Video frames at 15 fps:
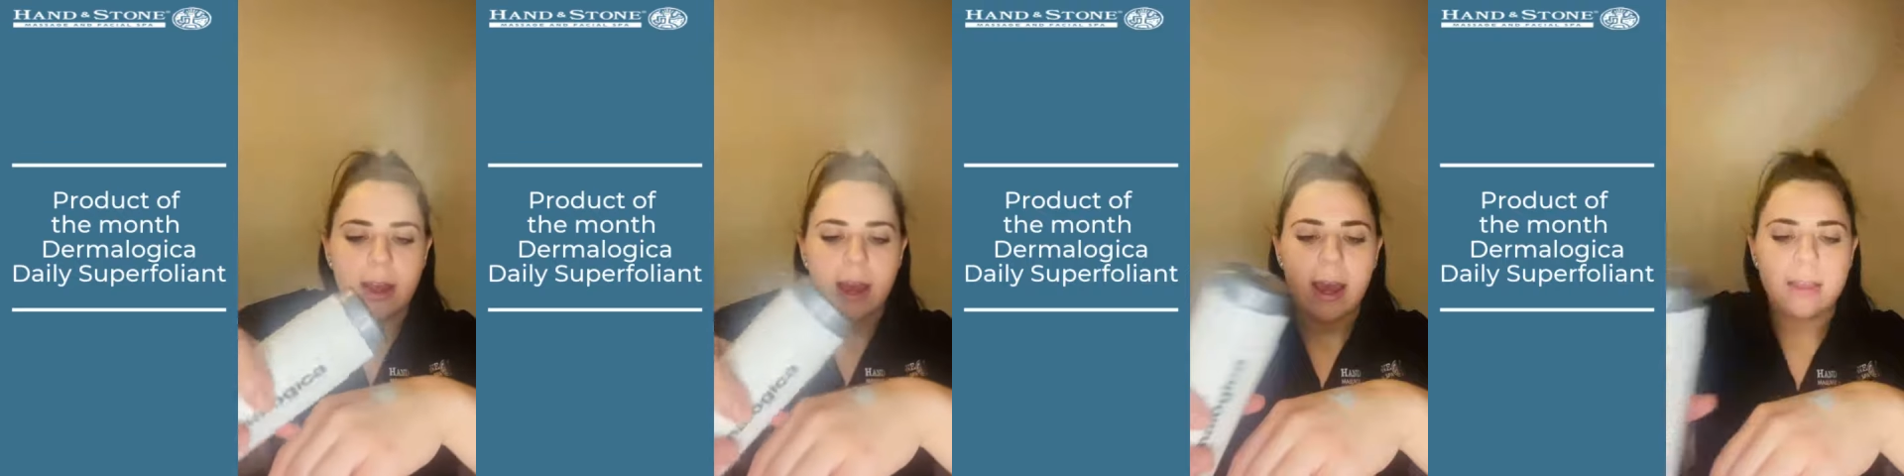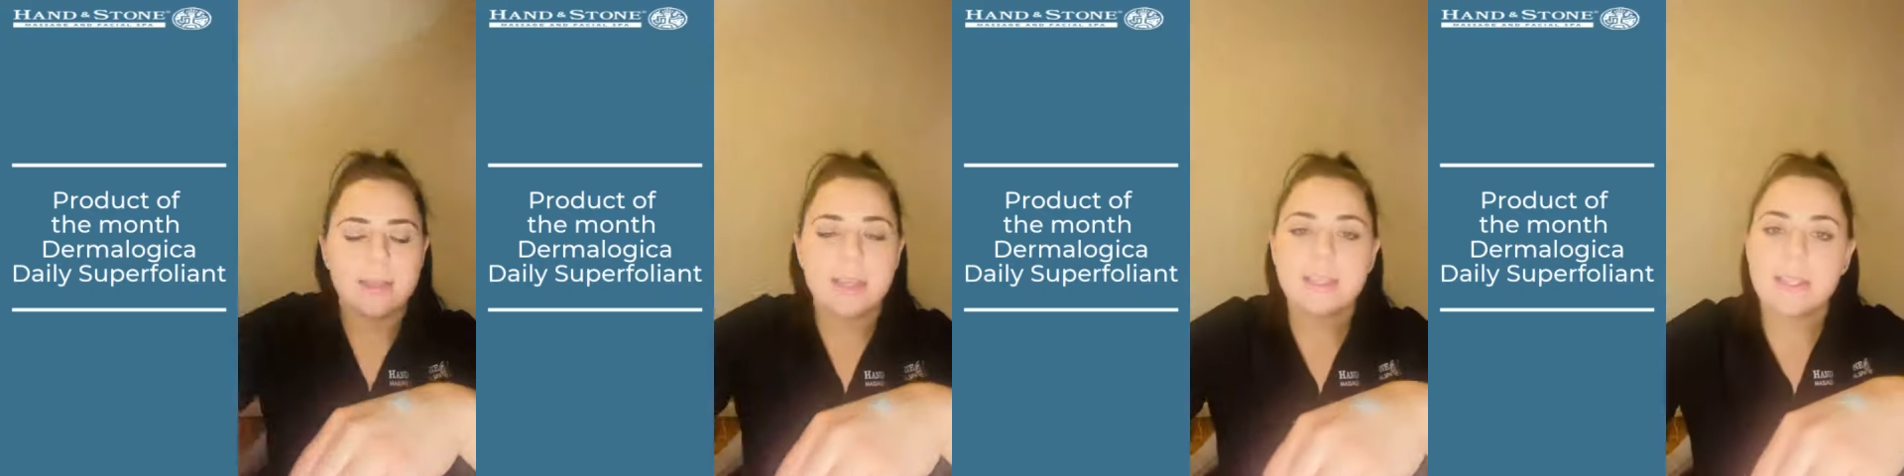
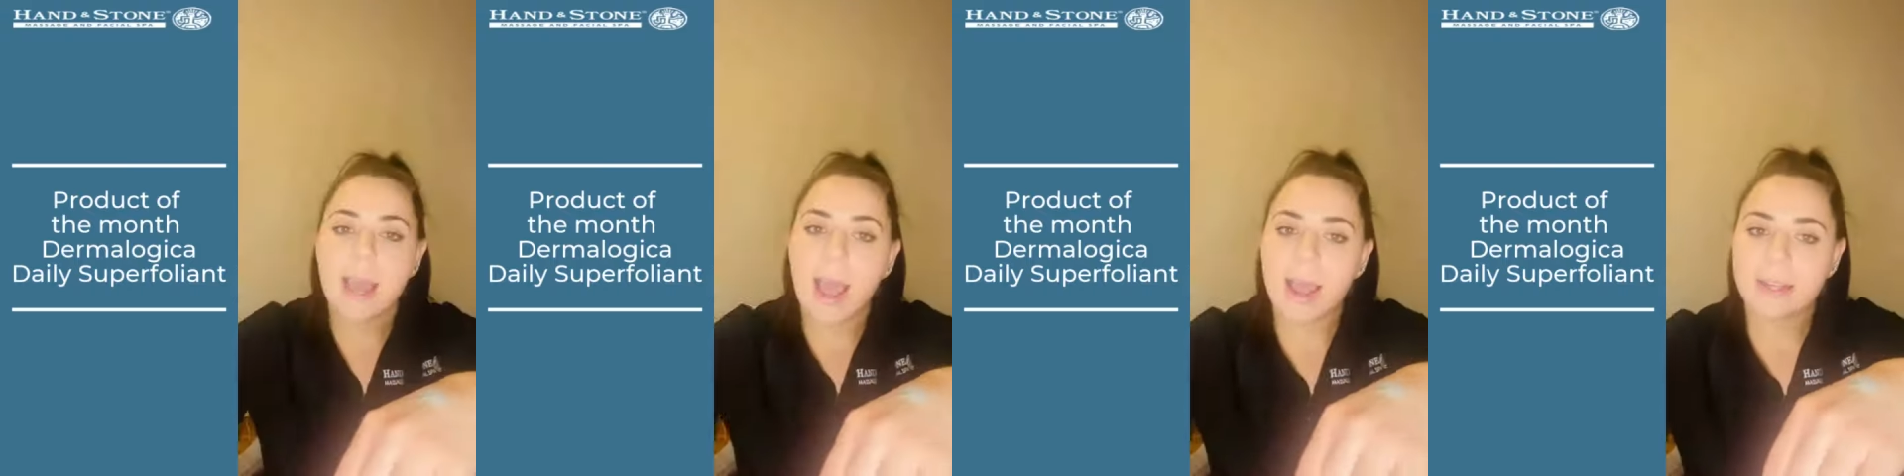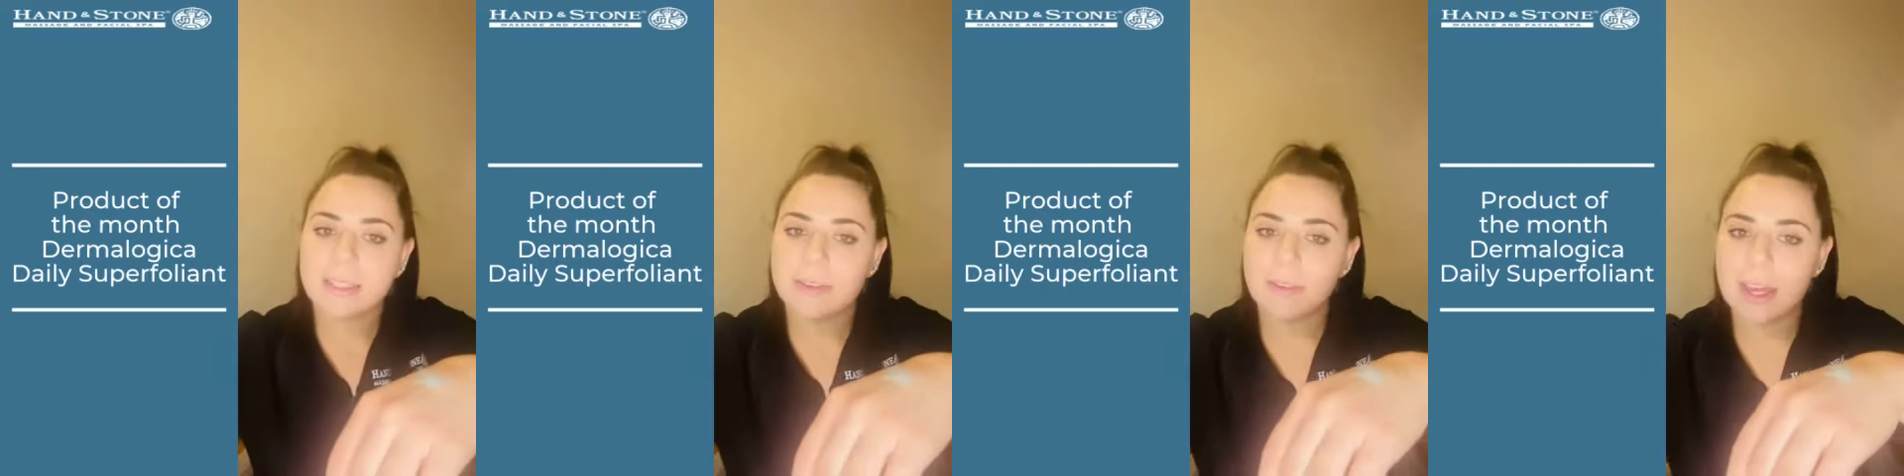and this
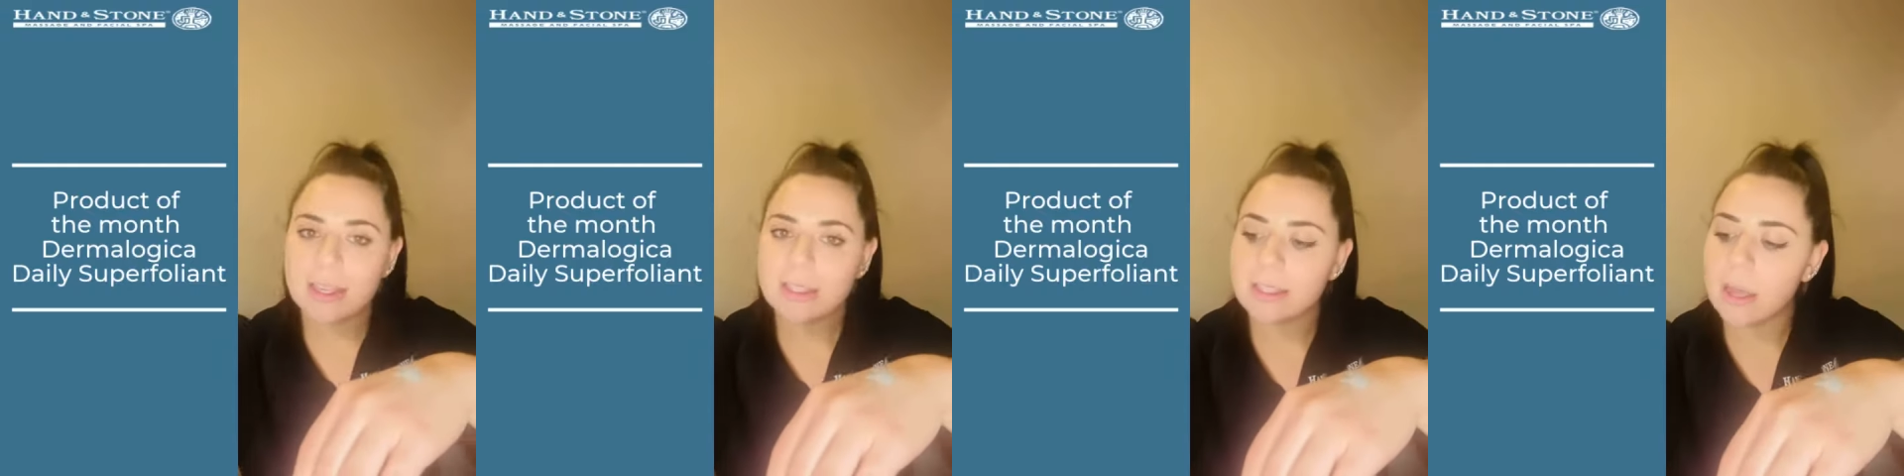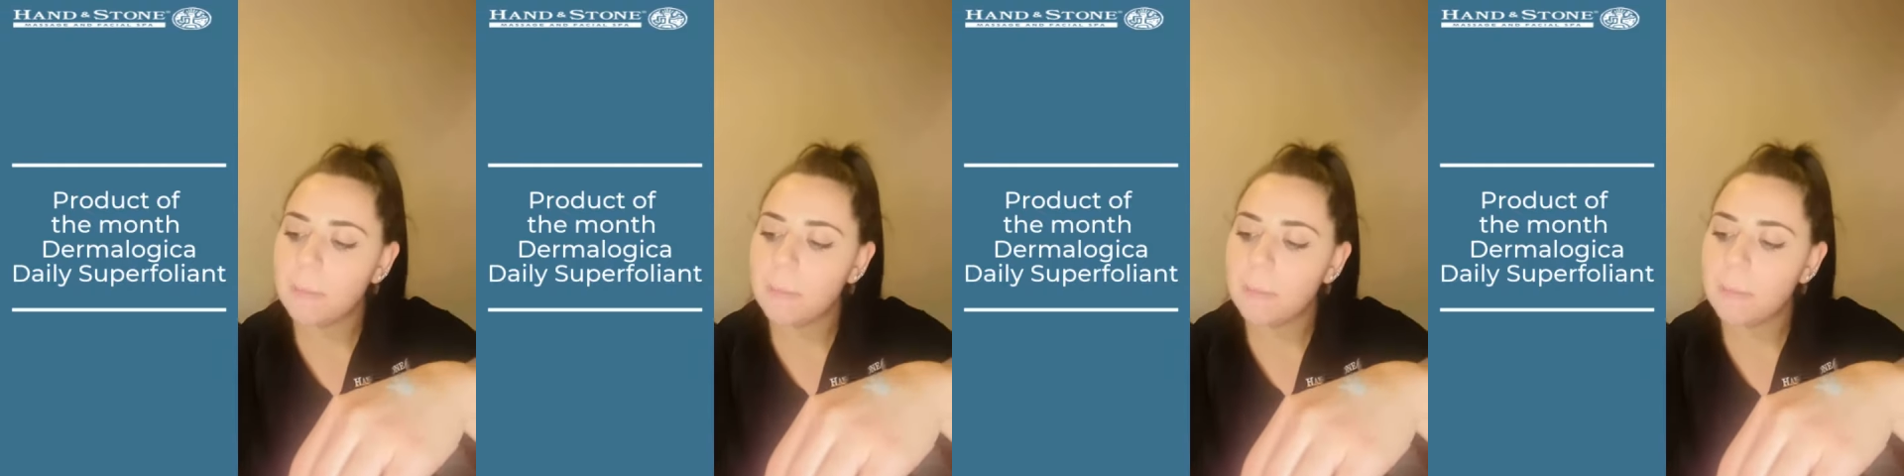activates